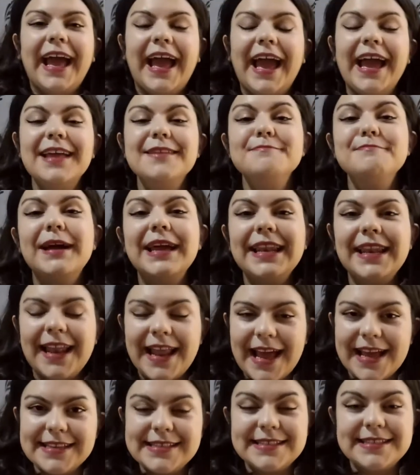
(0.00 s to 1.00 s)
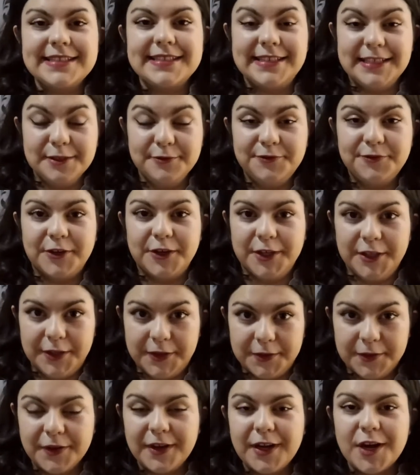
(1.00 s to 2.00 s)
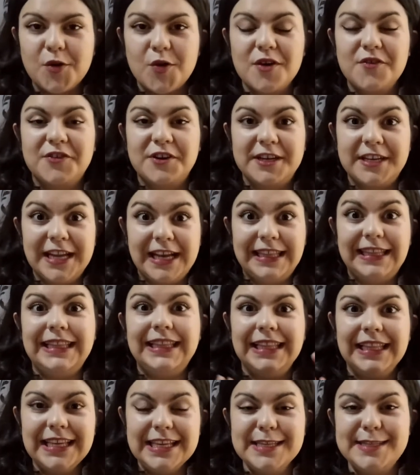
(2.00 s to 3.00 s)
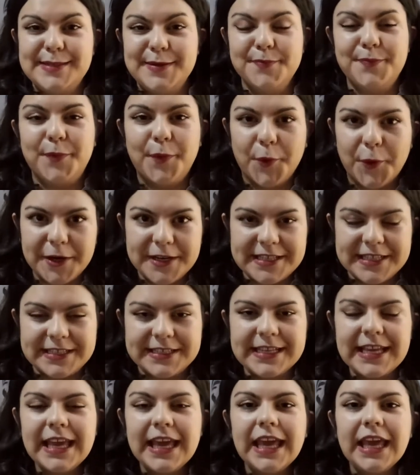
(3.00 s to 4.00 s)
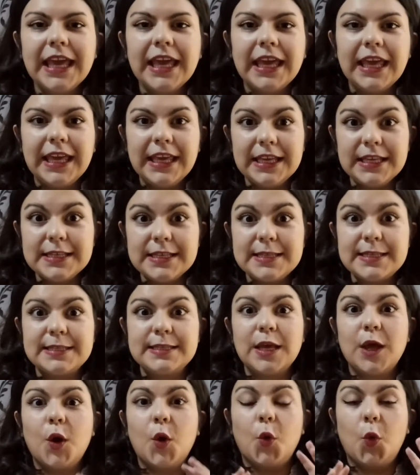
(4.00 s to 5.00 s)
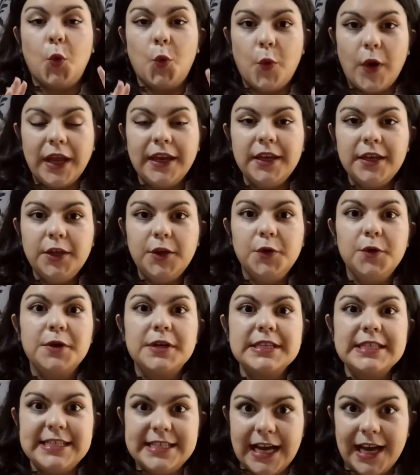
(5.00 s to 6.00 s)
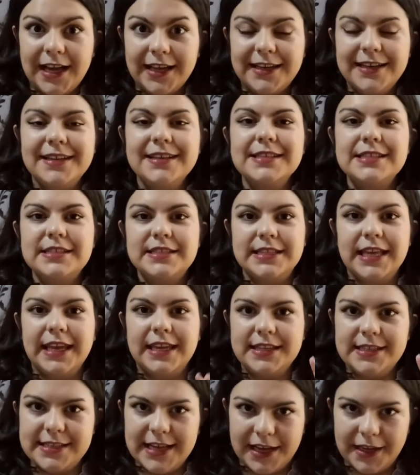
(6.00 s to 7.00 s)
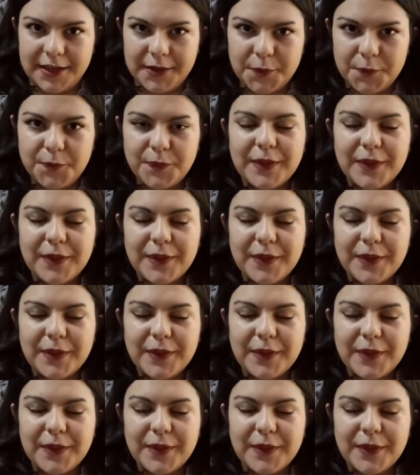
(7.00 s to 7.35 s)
And my last tip for you, however not least important, is when you're done, stay done.